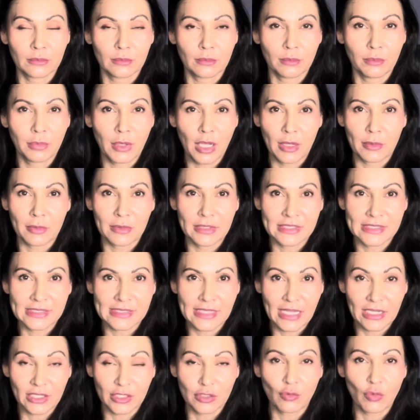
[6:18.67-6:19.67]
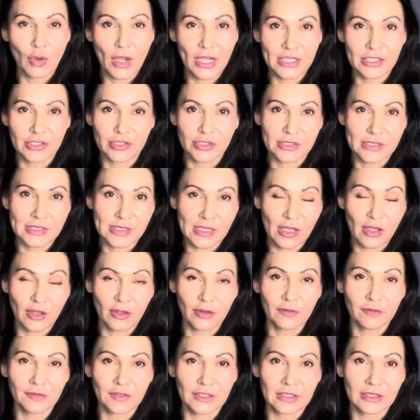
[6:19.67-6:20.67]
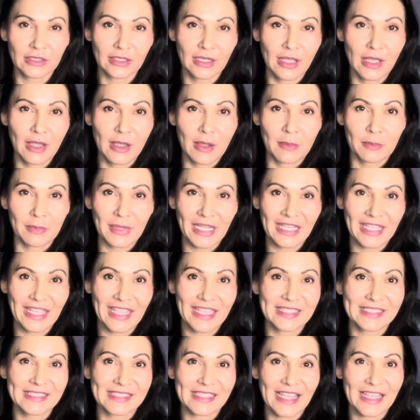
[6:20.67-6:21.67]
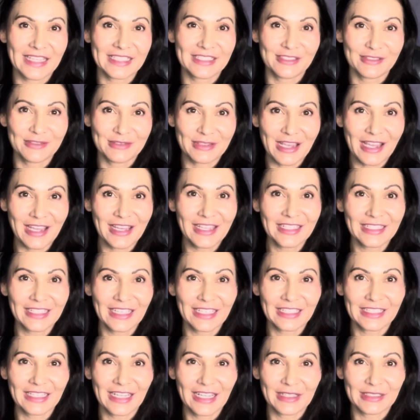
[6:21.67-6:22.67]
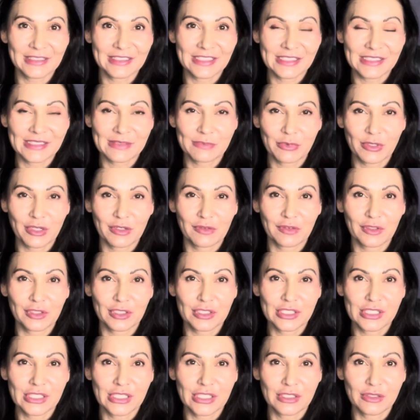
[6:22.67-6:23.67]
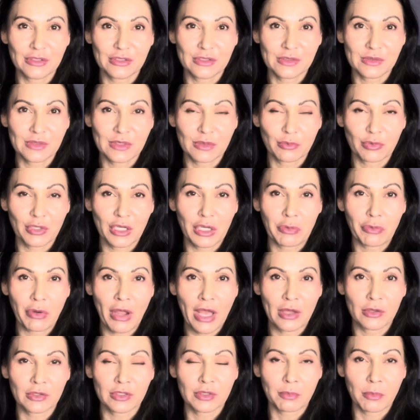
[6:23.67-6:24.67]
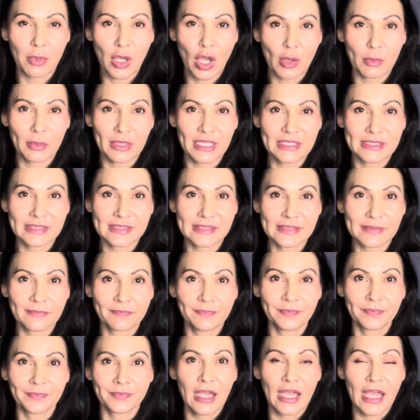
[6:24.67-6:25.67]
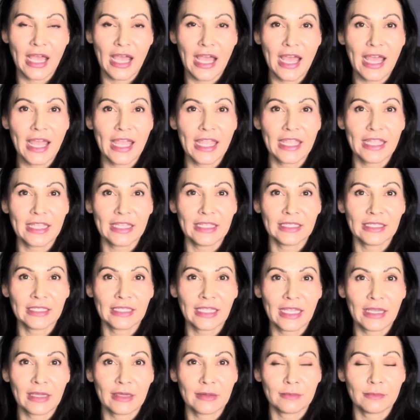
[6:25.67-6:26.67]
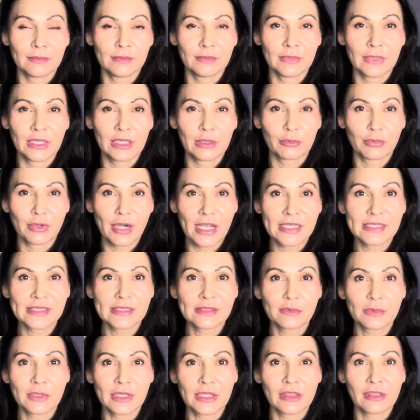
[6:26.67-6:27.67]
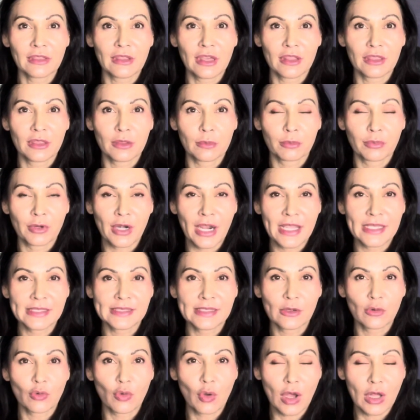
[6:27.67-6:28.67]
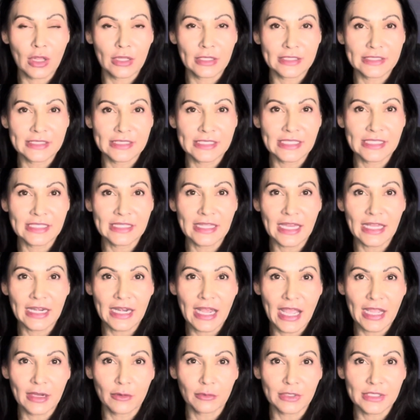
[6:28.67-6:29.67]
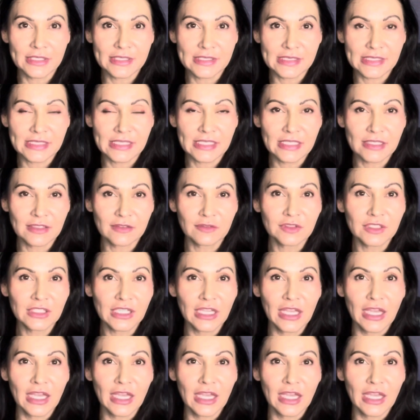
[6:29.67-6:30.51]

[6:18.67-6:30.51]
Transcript: bobbins that you wind yourself. In my case, I do not, and I just prefer to use the pre-wound bobbins. I am impressed with the price and quality that I received